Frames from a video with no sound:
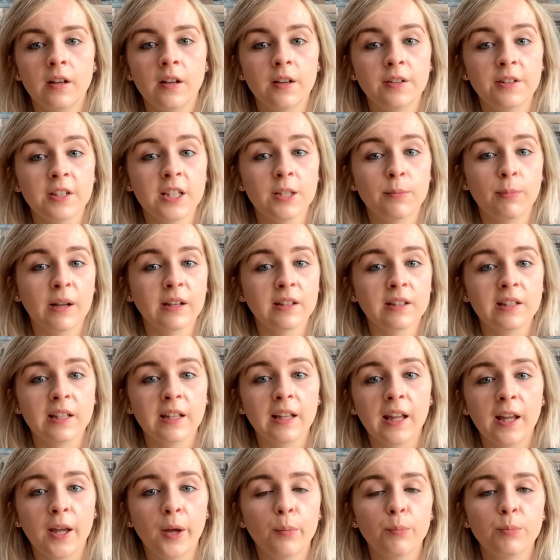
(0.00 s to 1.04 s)
dysplastic
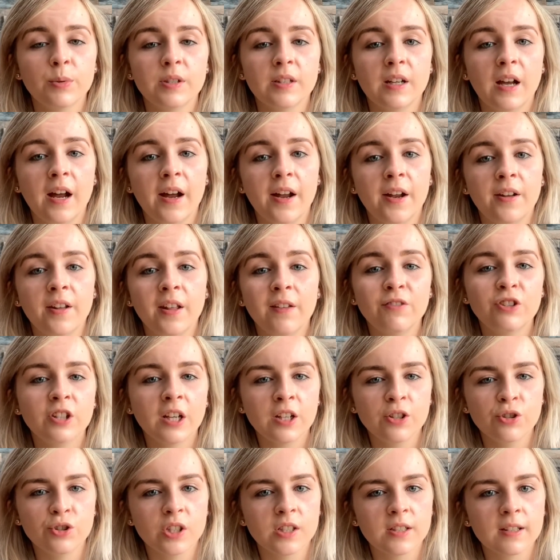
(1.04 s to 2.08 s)
hips, and they've
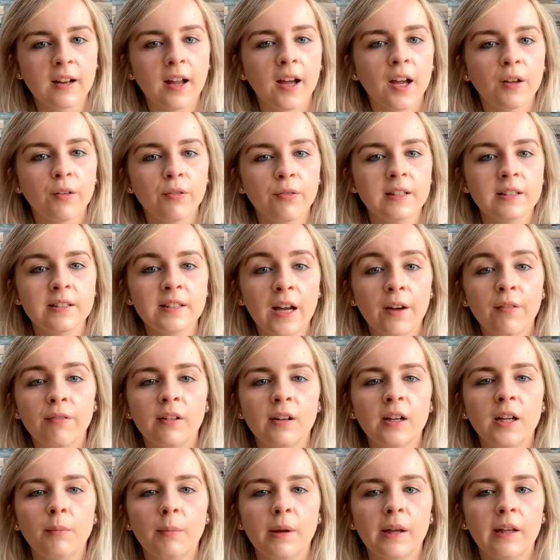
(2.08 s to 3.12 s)
changed his life. He's
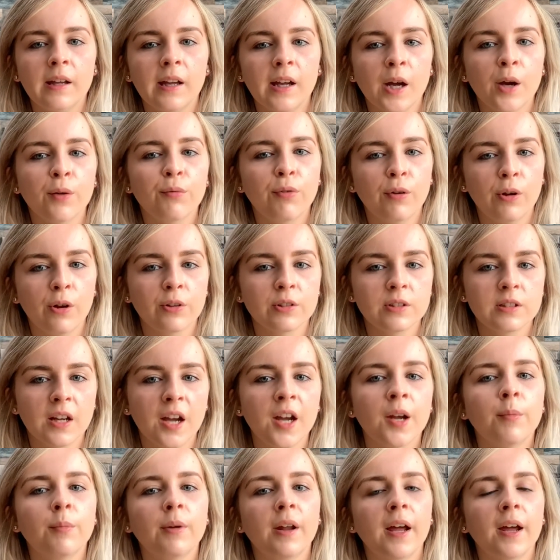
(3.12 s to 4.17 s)
definitely making up for lost
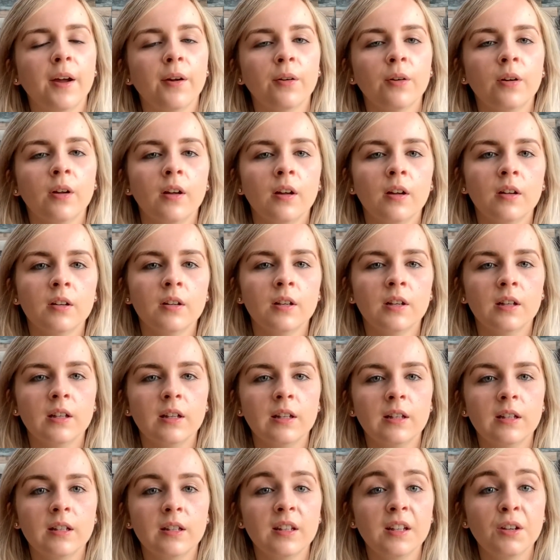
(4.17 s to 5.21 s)
time now.
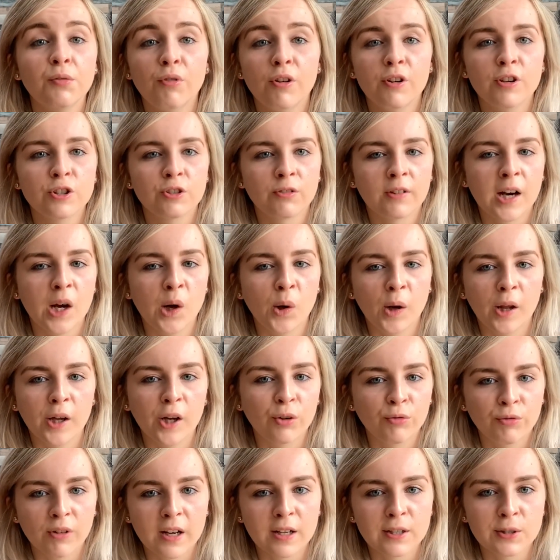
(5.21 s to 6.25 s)
He runs around like a
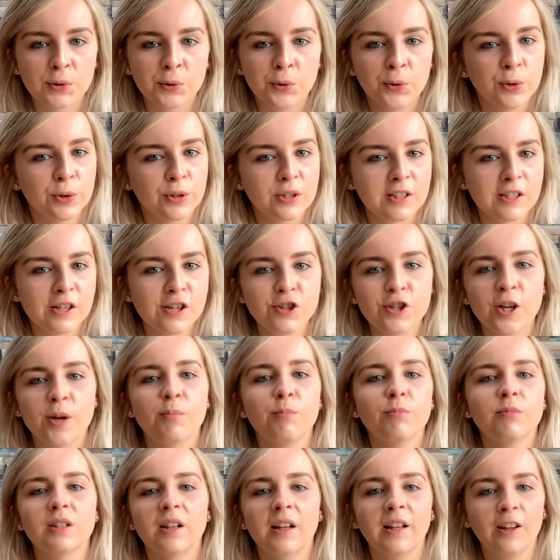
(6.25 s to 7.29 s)
racehorse, and he
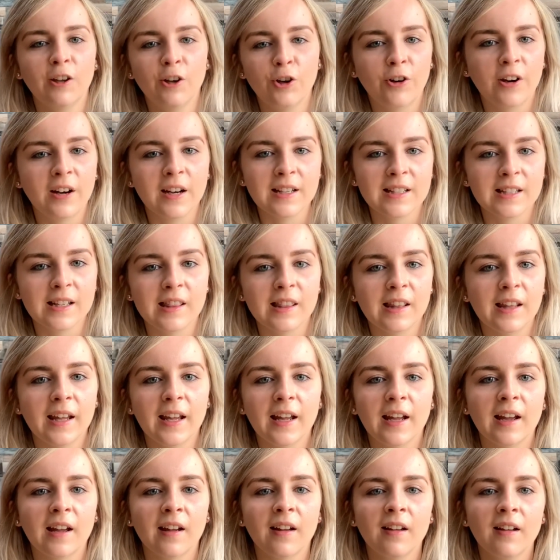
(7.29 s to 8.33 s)
jumps like a crazy
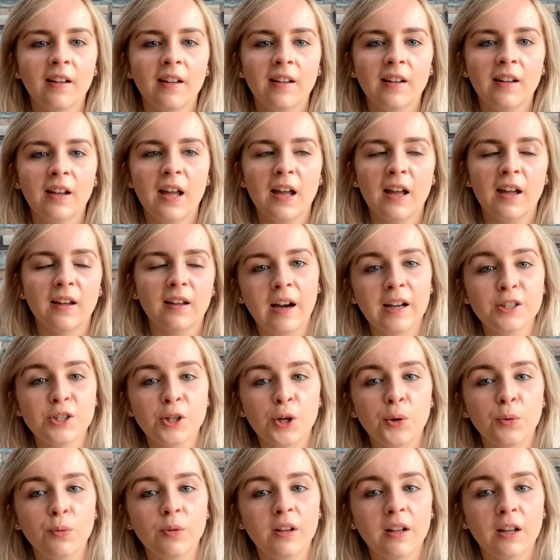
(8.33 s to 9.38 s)
thing. I
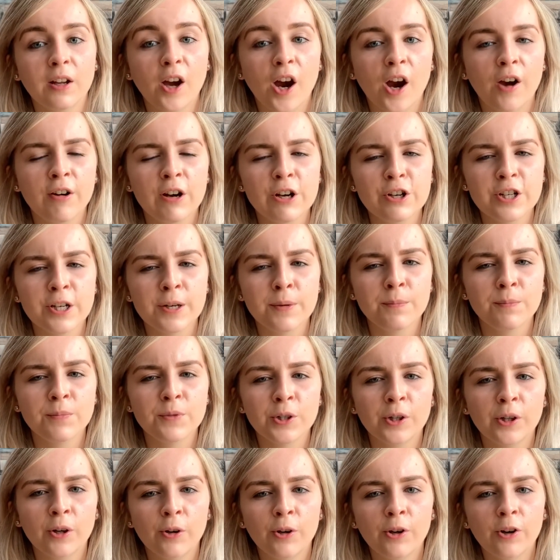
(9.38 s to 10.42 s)
don't encourage him to
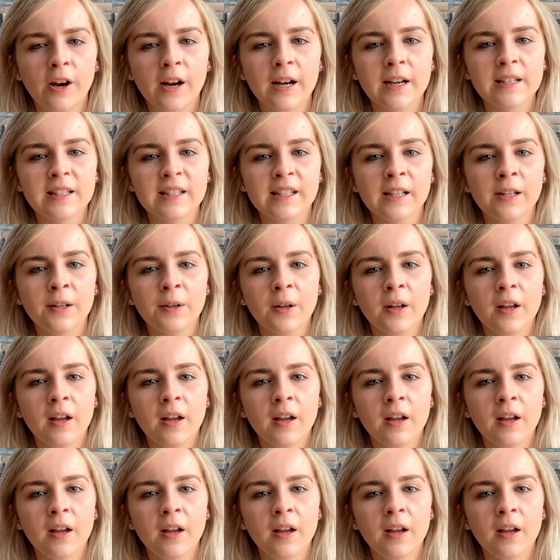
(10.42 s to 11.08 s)
go crazy,